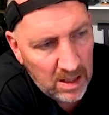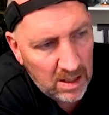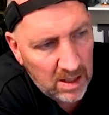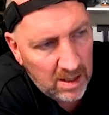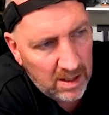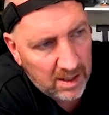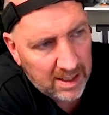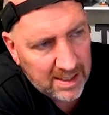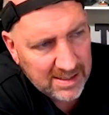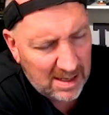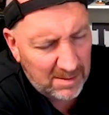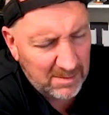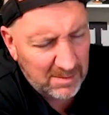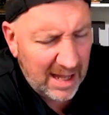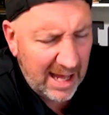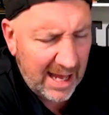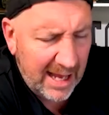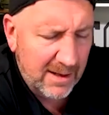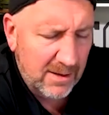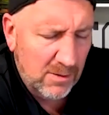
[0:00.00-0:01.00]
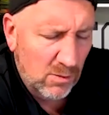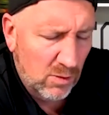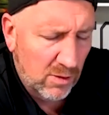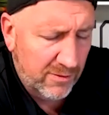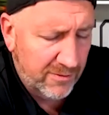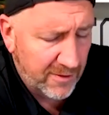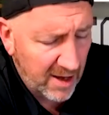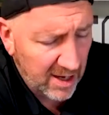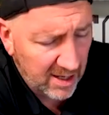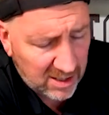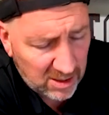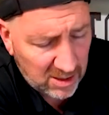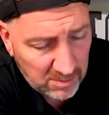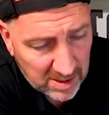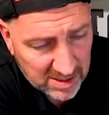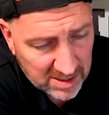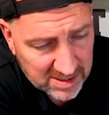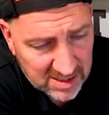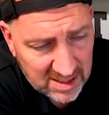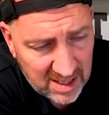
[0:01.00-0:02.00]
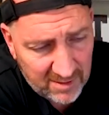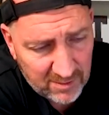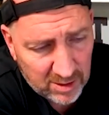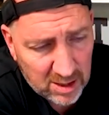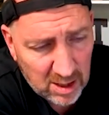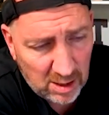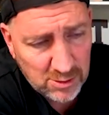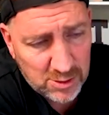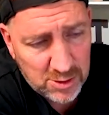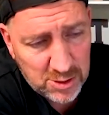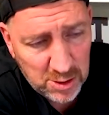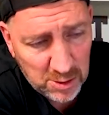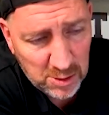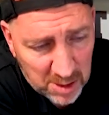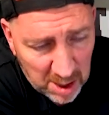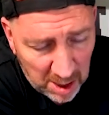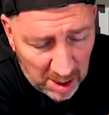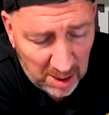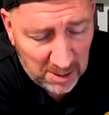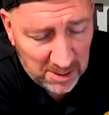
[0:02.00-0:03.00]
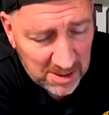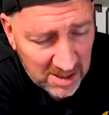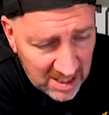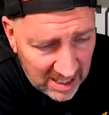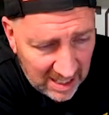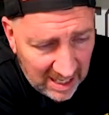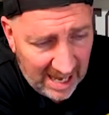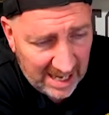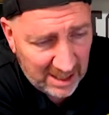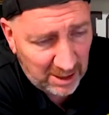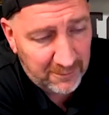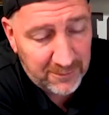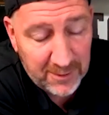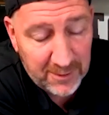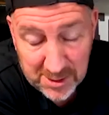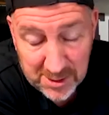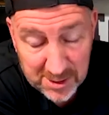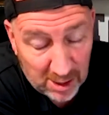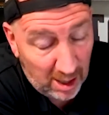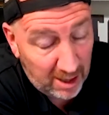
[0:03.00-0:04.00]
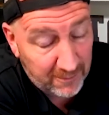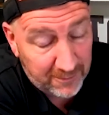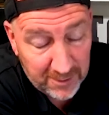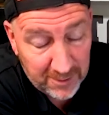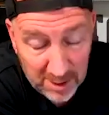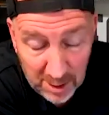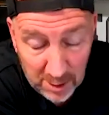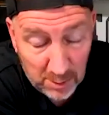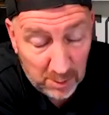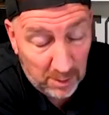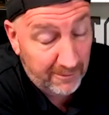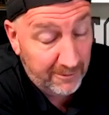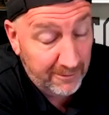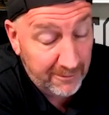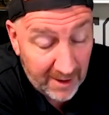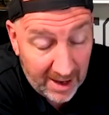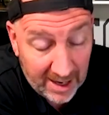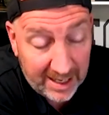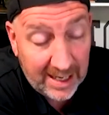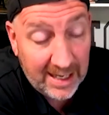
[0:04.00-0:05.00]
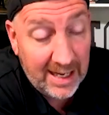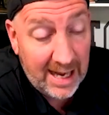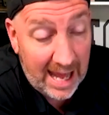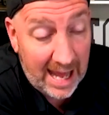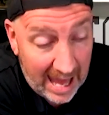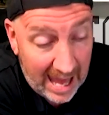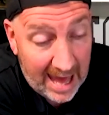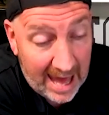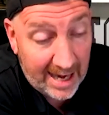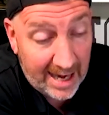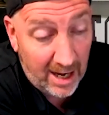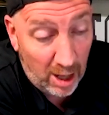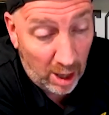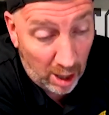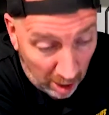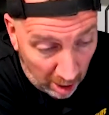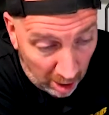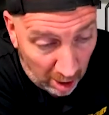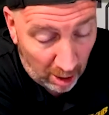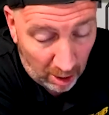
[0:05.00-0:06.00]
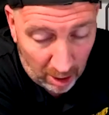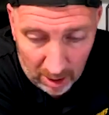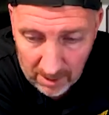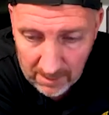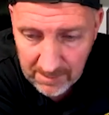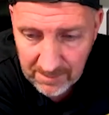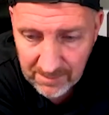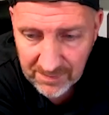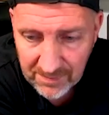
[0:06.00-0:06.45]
because I'm like, well, fuck, you must have never coached JUCO. Yeah. I don't feel sorry for you fucking at all.